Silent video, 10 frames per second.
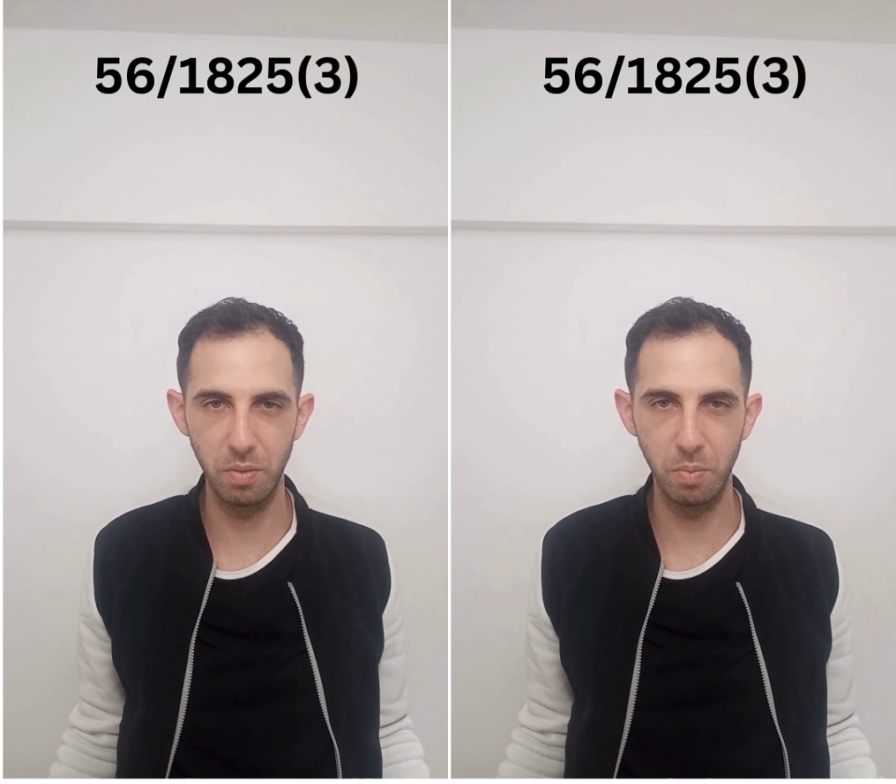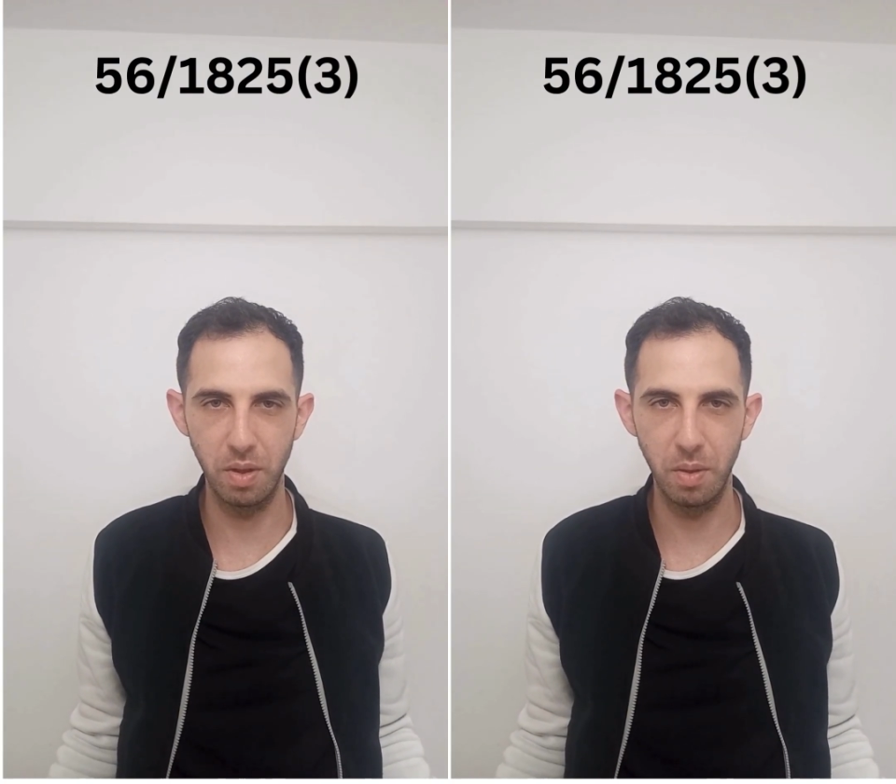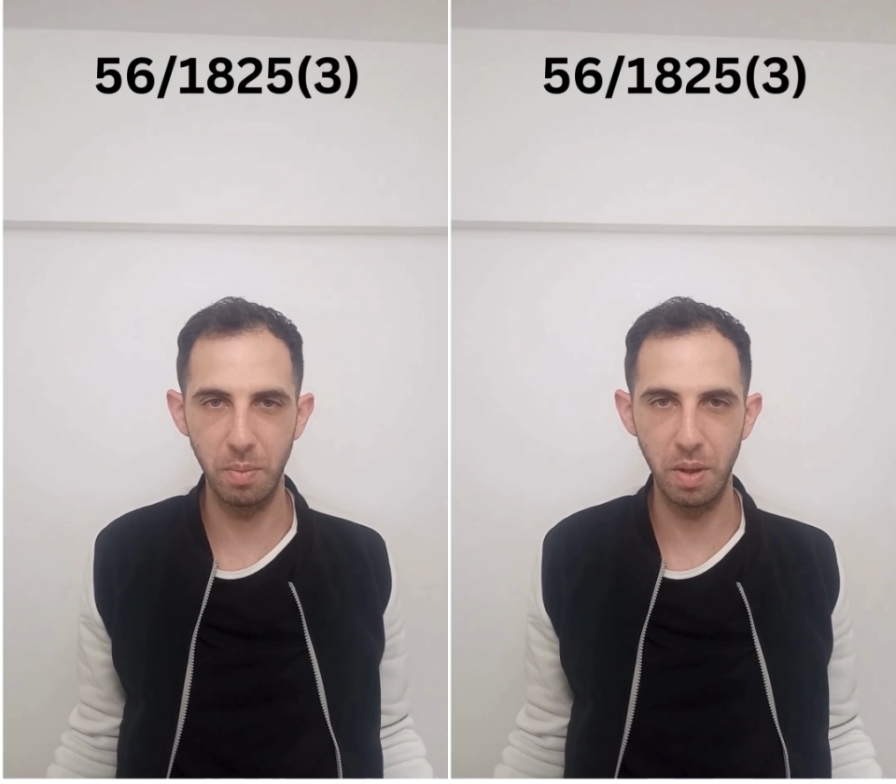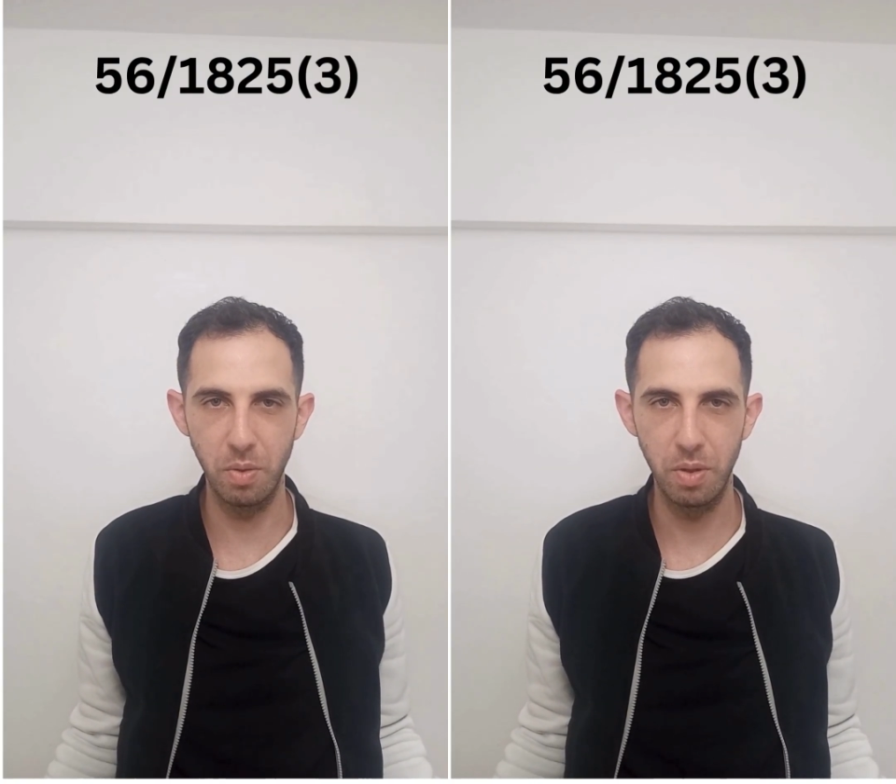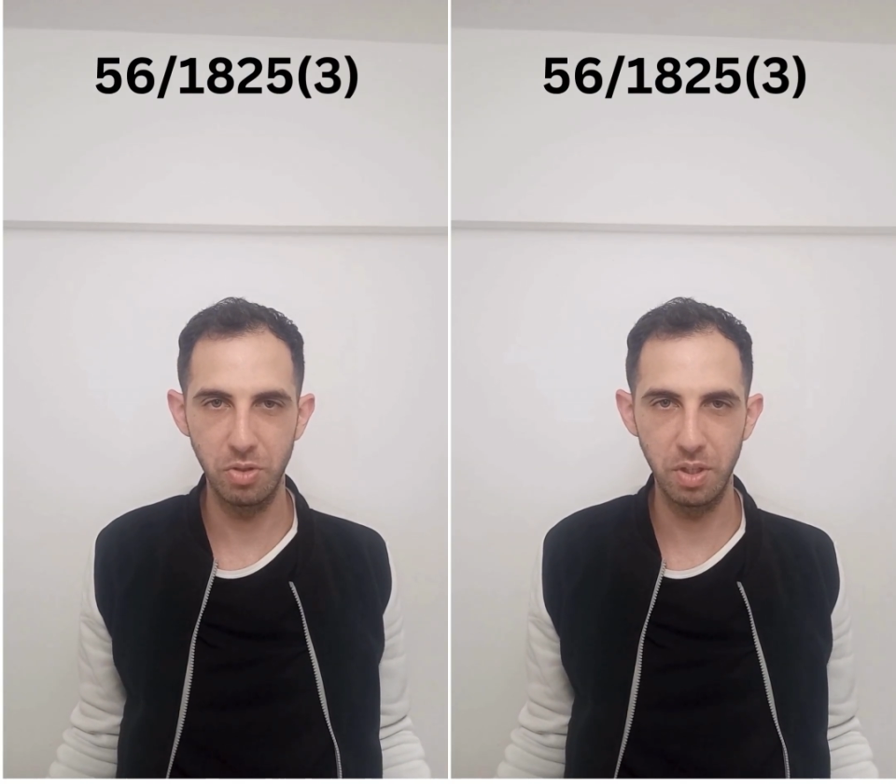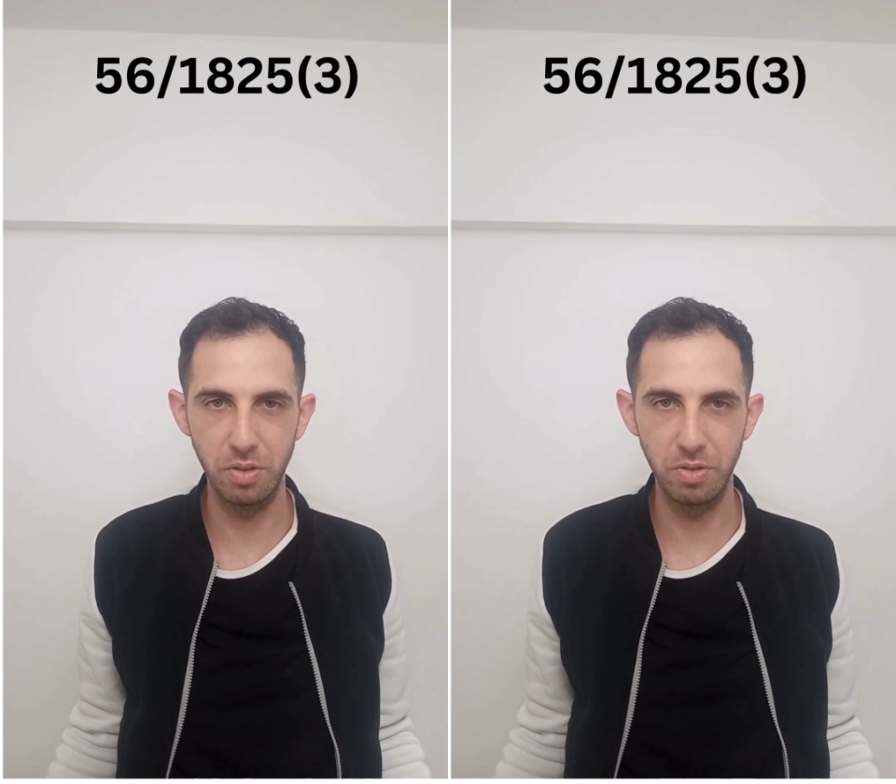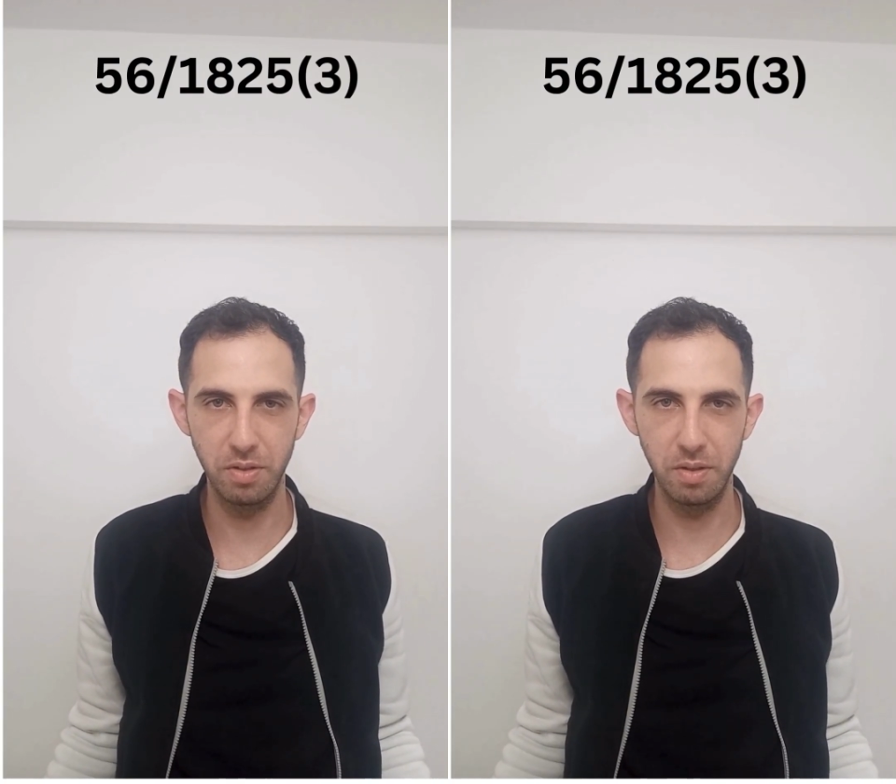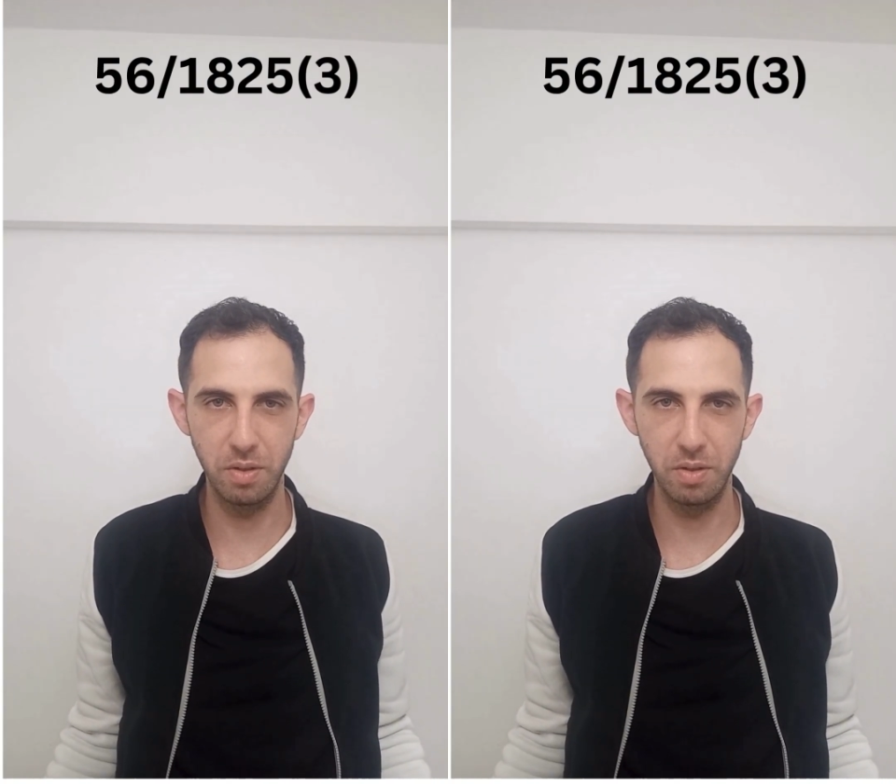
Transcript: without background checks,